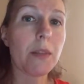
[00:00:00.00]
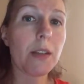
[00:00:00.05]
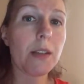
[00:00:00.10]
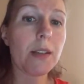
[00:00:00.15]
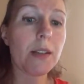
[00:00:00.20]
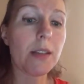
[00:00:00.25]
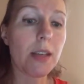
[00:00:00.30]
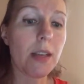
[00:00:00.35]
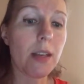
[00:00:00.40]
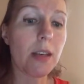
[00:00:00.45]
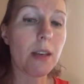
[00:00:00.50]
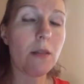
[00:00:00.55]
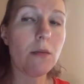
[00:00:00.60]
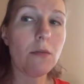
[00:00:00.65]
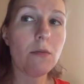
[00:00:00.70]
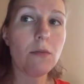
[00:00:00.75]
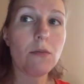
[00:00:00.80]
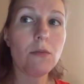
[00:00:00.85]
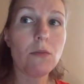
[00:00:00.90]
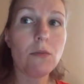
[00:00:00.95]
see
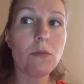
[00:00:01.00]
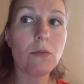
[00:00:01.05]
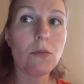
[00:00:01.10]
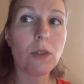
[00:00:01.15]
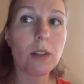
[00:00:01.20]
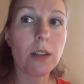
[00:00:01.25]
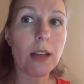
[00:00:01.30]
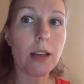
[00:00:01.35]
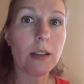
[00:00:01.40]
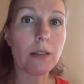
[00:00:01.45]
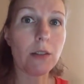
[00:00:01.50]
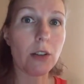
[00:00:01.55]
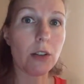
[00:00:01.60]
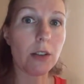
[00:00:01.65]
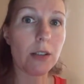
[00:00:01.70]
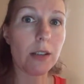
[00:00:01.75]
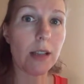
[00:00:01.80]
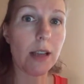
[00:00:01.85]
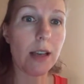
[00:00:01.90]
what that looks